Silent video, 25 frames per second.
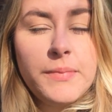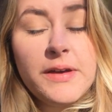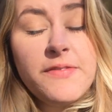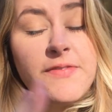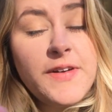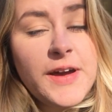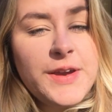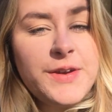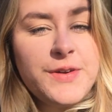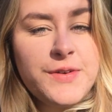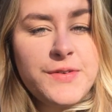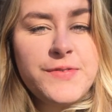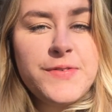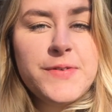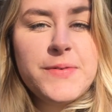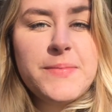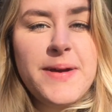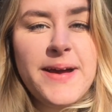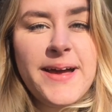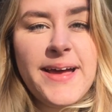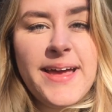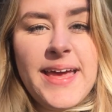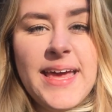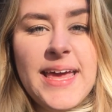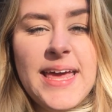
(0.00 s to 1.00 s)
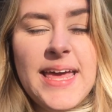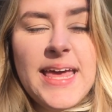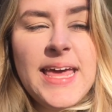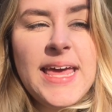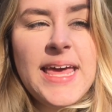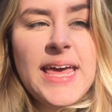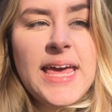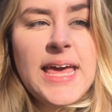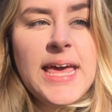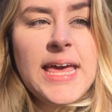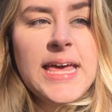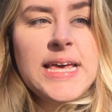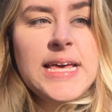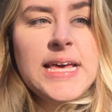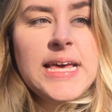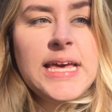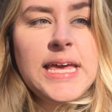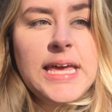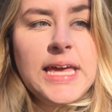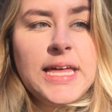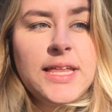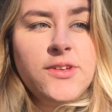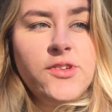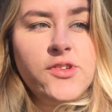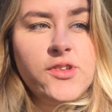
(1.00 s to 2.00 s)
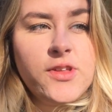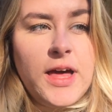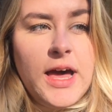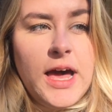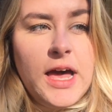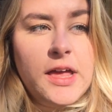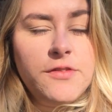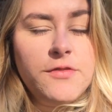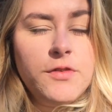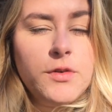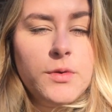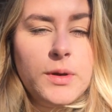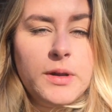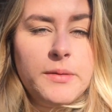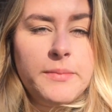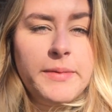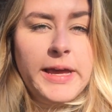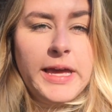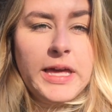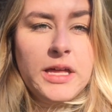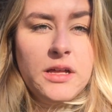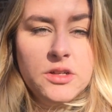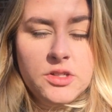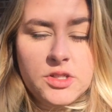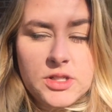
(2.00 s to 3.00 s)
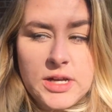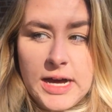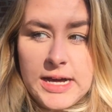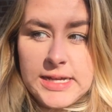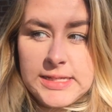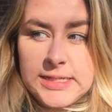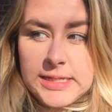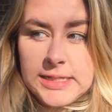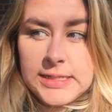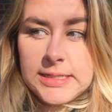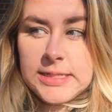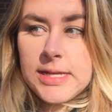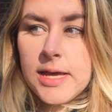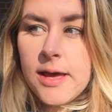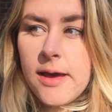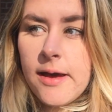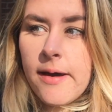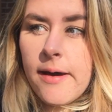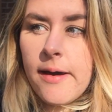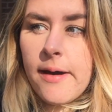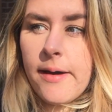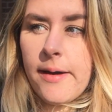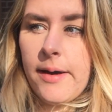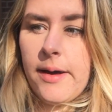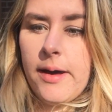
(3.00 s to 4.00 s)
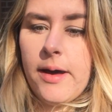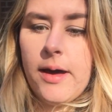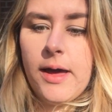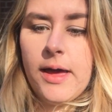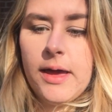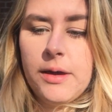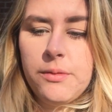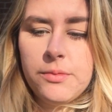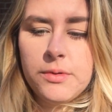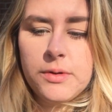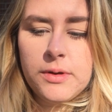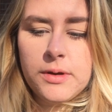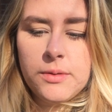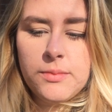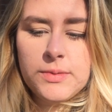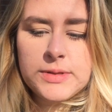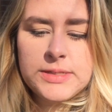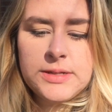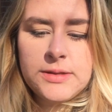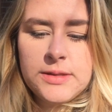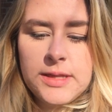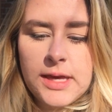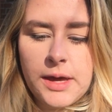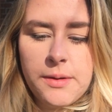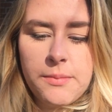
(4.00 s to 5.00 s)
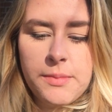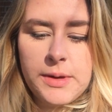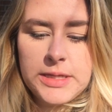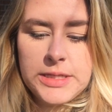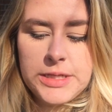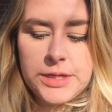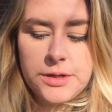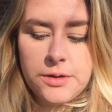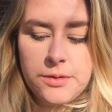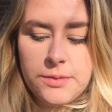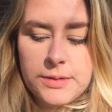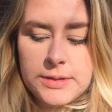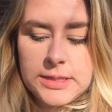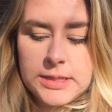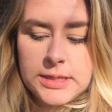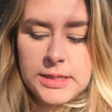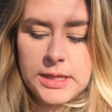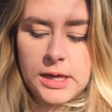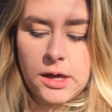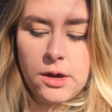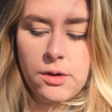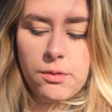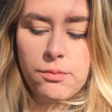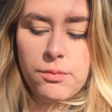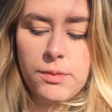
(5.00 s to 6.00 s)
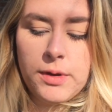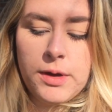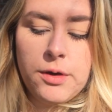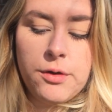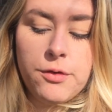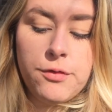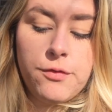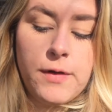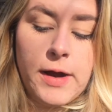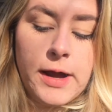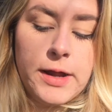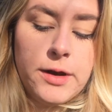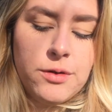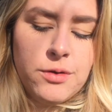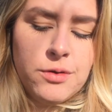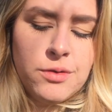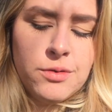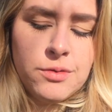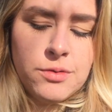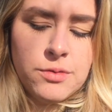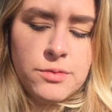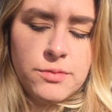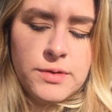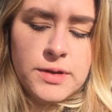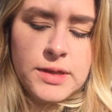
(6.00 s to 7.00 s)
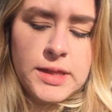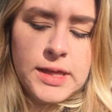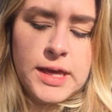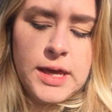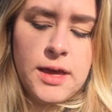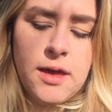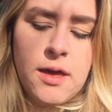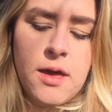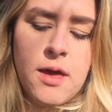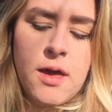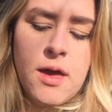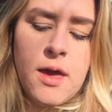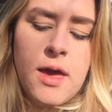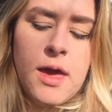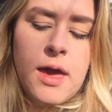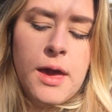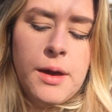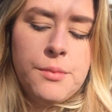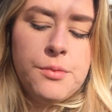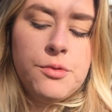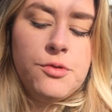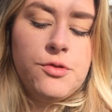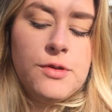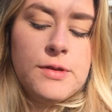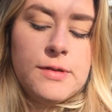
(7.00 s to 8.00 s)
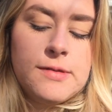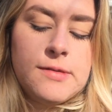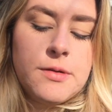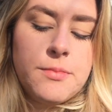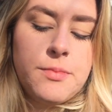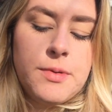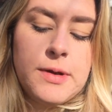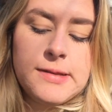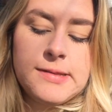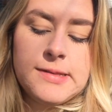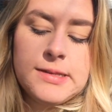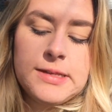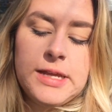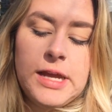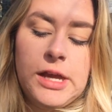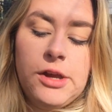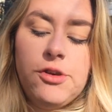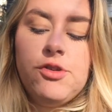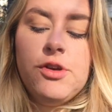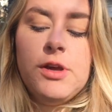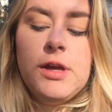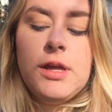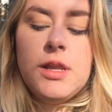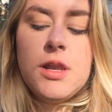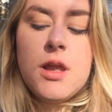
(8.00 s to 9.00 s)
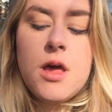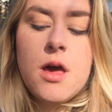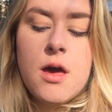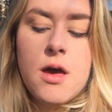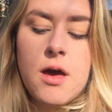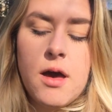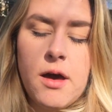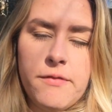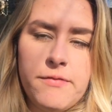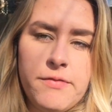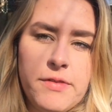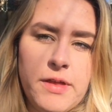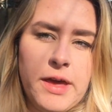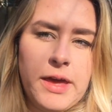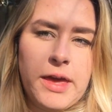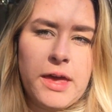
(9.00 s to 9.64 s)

final for my English class, for one of my English classes. It wasn't a big deal. It wasn't a real final, really. It was just a presentation of